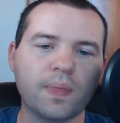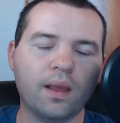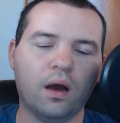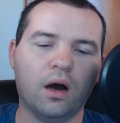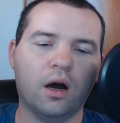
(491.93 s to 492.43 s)

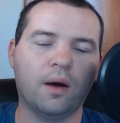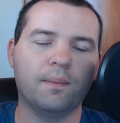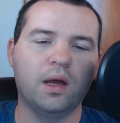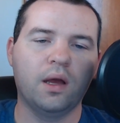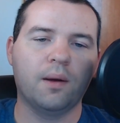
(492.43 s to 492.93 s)

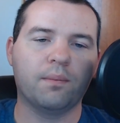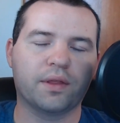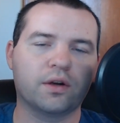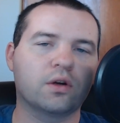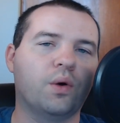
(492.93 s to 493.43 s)
Um,
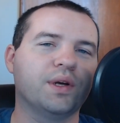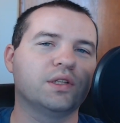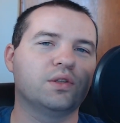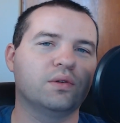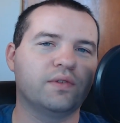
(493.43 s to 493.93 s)
but they're going
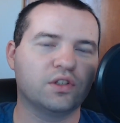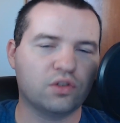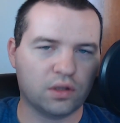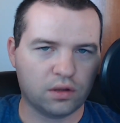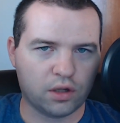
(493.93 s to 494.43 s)
to
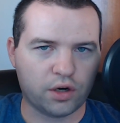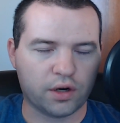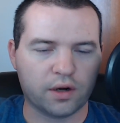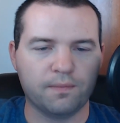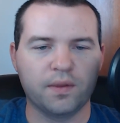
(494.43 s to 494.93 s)
eventually
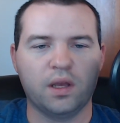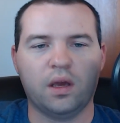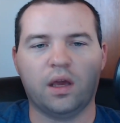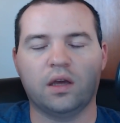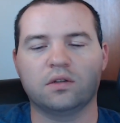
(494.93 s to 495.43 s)
learn.
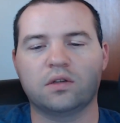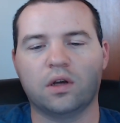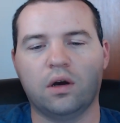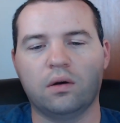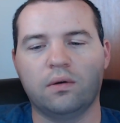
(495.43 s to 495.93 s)
And
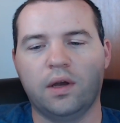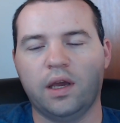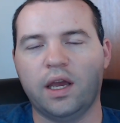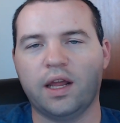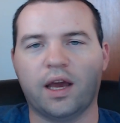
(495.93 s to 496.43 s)
so,
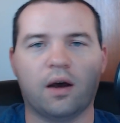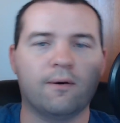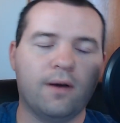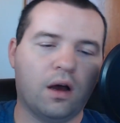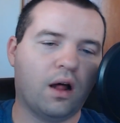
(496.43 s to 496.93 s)
anyhow,
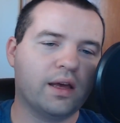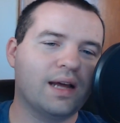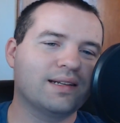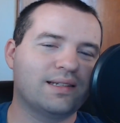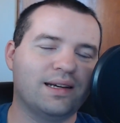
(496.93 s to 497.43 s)
all I
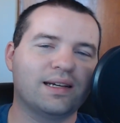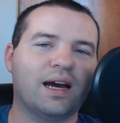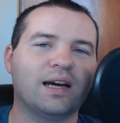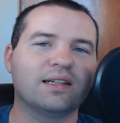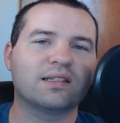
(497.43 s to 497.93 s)
gotta say,
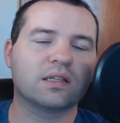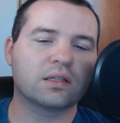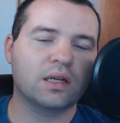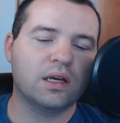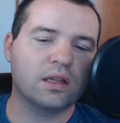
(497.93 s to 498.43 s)
guys,
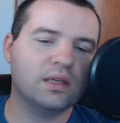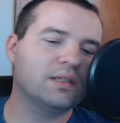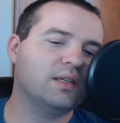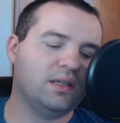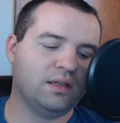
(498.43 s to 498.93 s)
is
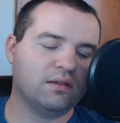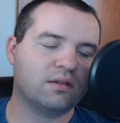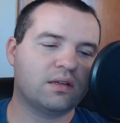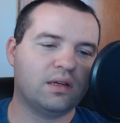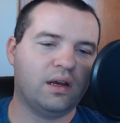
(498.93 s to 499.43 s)
this
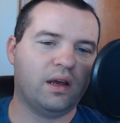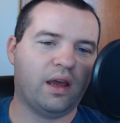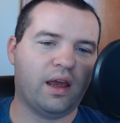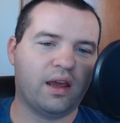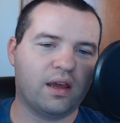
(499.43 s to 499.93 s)
is
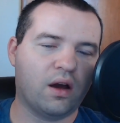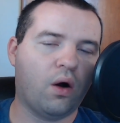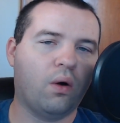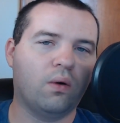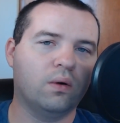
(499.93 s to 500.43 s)
a
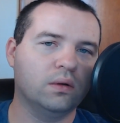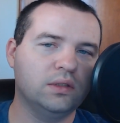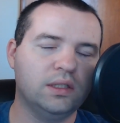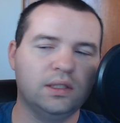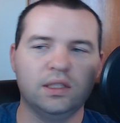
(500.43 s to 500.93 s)

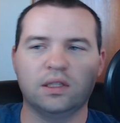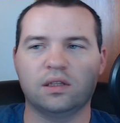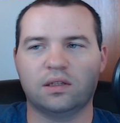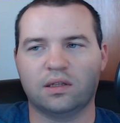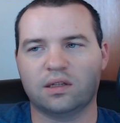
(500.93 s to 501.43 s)
hold.
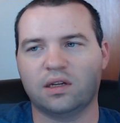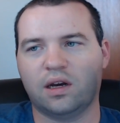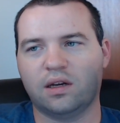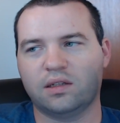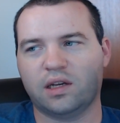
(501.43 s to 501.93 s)
This is
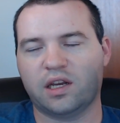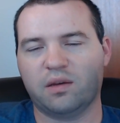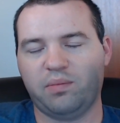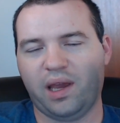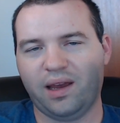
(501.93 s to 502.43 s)
not
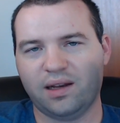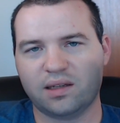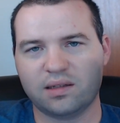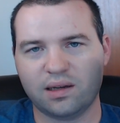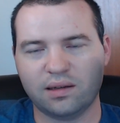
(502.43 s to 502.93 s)
a panic
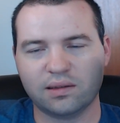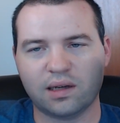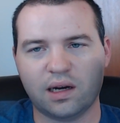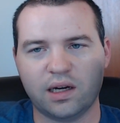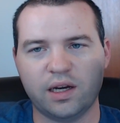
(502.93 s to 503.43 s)
sale
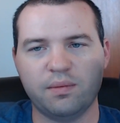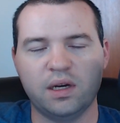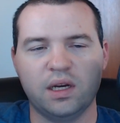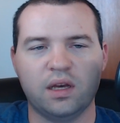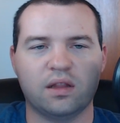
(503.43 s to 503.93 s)
time.
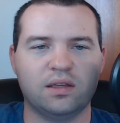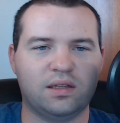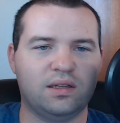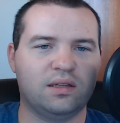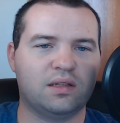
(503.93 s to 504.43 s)
This
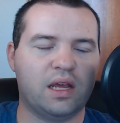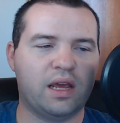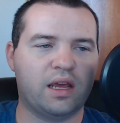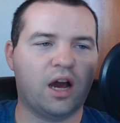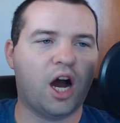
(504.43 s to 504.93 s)
is
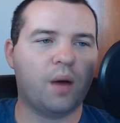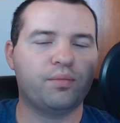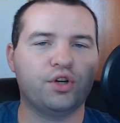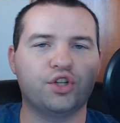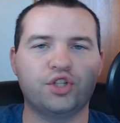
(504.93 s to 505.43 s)
a
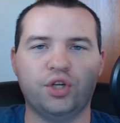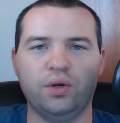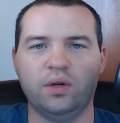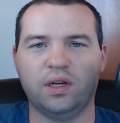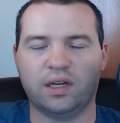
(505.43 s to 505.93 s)

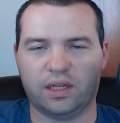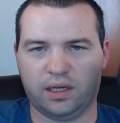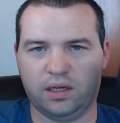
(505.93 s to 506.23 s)
opportunity